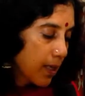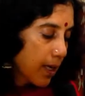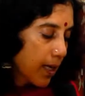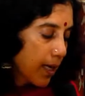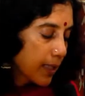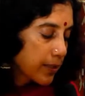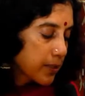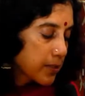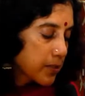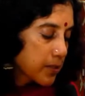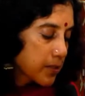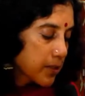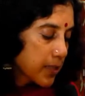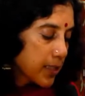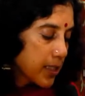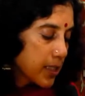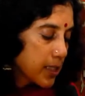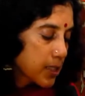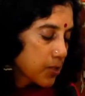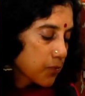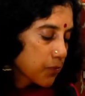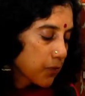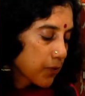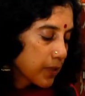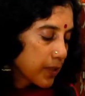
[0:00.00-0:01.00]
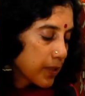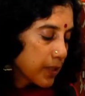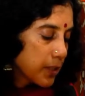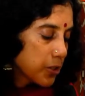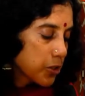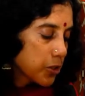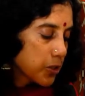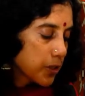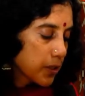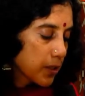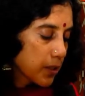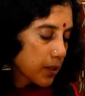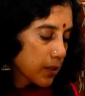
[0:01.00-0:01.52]
and the trees for
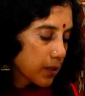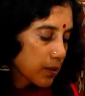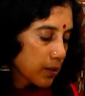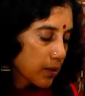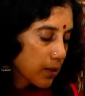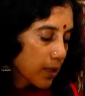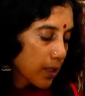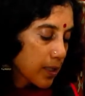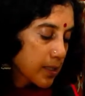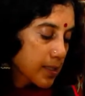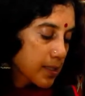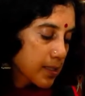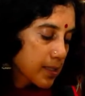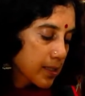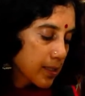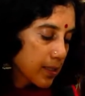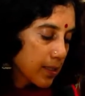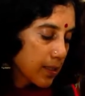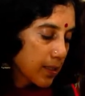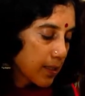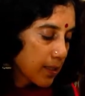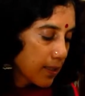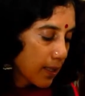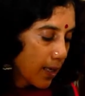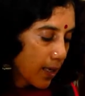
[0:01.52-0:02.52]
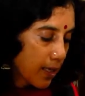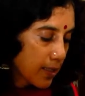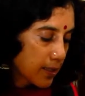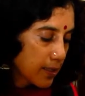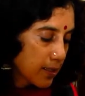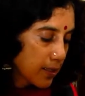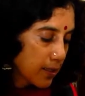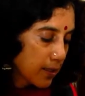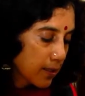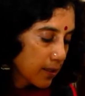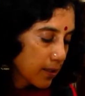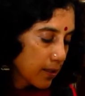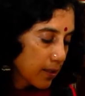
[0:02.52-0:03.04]
each year are still in
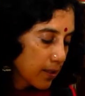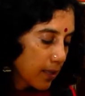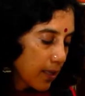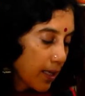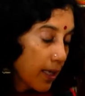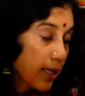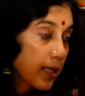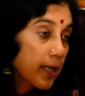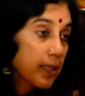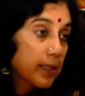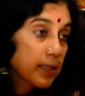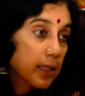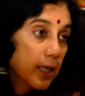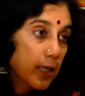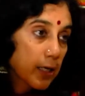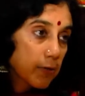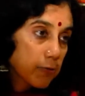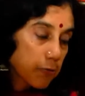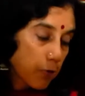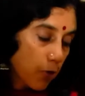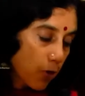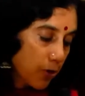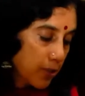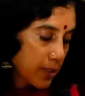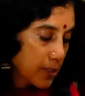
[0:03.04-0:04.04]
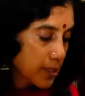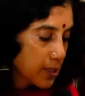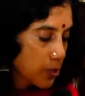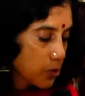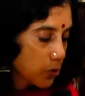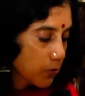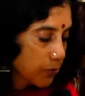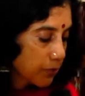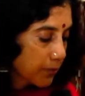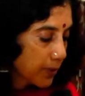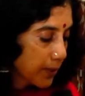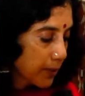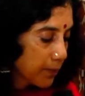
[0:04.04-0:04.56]
hiding, an entire forest
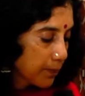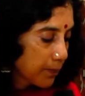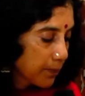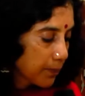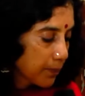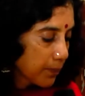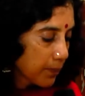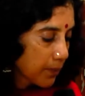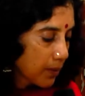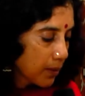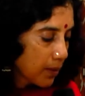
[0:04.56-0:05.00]
of them,